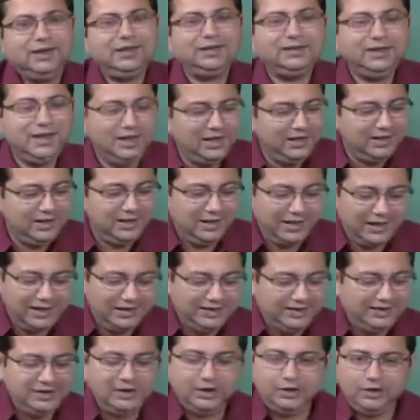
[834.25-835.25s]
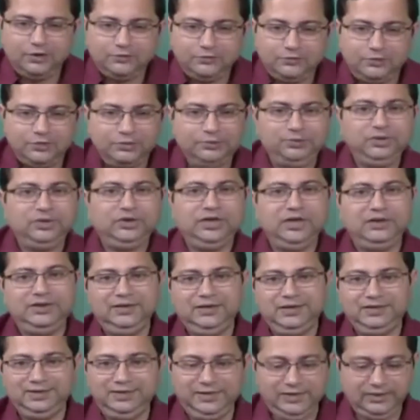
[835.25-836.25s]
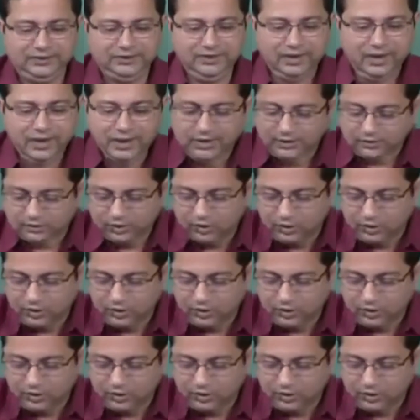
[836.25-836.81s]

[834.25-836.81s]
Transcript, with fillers: That is the idea of putting these things.